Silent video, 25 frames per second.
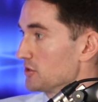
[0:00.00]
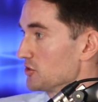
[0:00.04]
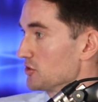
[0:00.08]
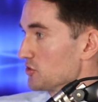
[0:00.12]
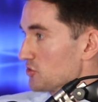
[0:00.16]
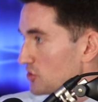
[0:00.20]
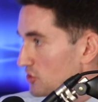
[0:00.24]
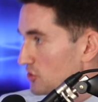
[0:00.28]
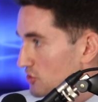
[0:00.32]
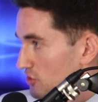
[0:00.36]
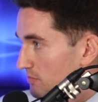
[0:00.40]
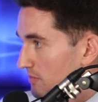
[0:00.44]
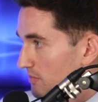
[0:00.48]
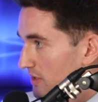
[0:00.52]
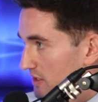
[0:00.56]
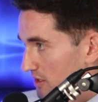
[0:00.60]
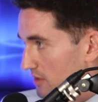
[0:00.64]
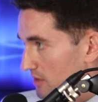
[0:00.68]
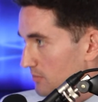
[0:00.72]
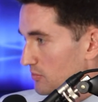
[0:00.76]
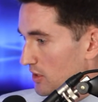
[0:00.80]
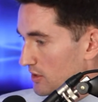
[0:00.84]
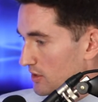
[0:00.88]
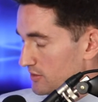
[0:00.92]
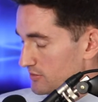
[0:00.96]

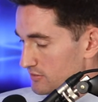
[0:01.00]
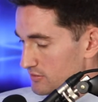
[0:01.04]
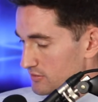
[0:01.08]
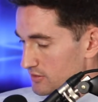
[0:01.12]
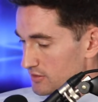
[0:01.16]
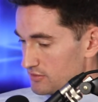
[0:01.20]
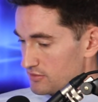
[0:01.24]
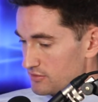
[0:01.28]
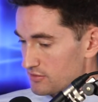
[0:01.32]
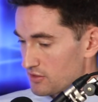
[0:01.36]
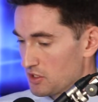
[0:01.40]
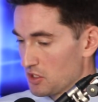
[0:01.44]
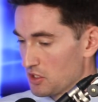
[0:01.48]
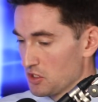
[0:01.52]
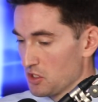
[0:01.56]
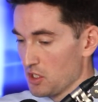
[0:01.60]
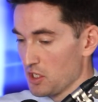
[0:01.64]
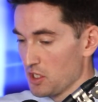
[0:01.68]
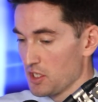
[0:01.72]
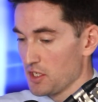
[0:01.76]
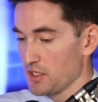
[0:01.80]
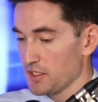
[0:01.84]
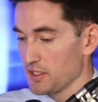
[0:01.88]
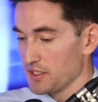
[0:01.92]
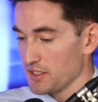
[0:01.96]
decision-making processes,
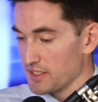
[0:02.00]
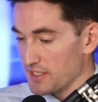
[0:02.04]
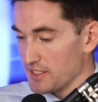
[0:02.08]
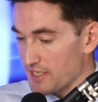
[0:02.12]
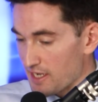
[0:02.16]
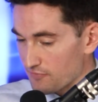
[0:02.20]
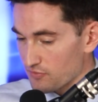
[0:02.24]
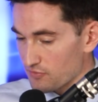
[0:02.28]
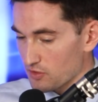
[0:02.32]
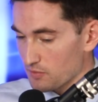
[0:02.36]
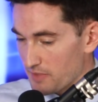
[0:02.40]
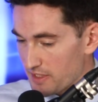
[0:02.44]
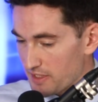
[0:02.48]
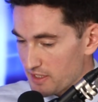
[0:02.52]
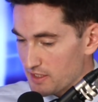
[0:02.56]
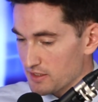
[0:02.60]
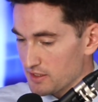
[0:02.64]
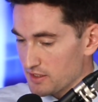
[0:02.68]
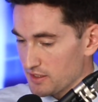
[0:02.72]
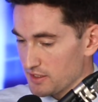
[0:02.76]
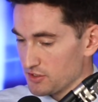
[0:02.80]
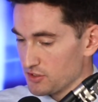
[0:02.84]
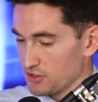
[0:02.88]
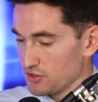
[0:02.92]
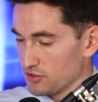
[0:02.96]
never make
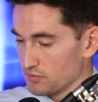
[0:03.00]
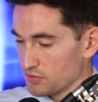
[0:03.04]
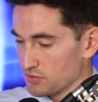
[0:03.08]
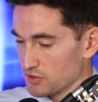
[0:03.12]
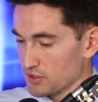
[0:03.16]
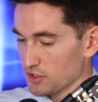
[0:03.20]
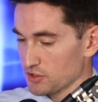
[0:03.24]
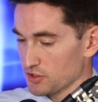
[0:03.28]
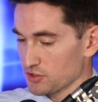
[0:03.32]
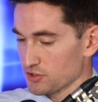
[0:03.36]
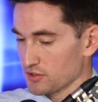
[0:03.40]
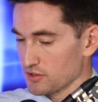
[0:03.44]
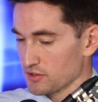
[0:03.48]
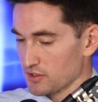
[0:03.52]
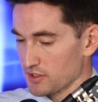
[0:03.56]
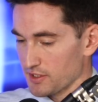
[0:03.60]
it into production.